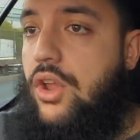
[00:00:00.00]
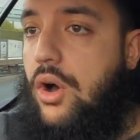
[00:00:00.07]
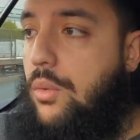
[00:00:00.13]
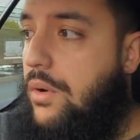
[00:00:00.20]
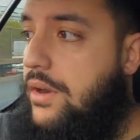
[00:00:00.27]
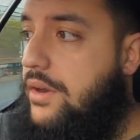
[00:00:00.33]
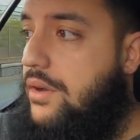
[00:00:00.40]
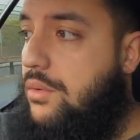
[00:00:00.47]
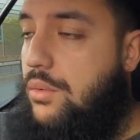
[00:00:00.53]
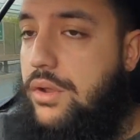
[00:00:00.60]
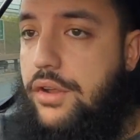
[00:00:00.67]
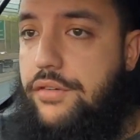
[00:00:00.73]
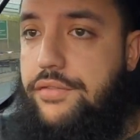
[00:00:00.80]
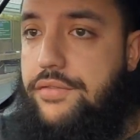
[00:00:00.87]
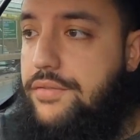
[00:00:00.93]
no one
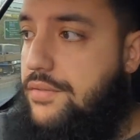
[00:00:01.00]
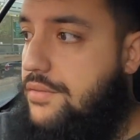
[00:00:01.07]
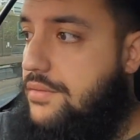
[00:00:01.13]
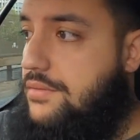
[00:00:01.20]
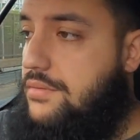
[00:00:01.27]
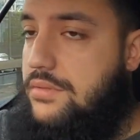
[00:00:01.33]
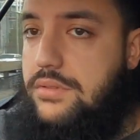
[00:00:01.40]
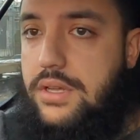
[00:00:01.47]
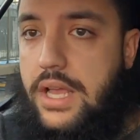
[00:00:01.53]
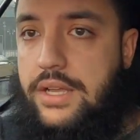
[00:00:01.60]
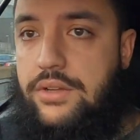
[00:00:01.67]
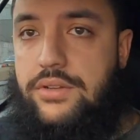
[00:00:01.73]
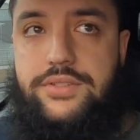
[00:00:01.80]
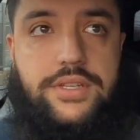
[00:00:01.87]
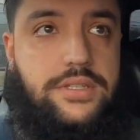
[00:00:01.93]
would have,
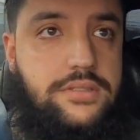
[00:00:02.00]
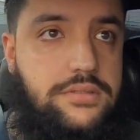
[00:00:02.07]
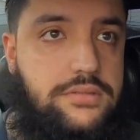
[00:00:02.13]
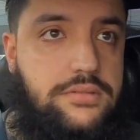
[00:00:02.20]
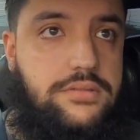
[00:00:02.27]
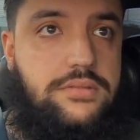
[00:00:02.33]
hang on a second,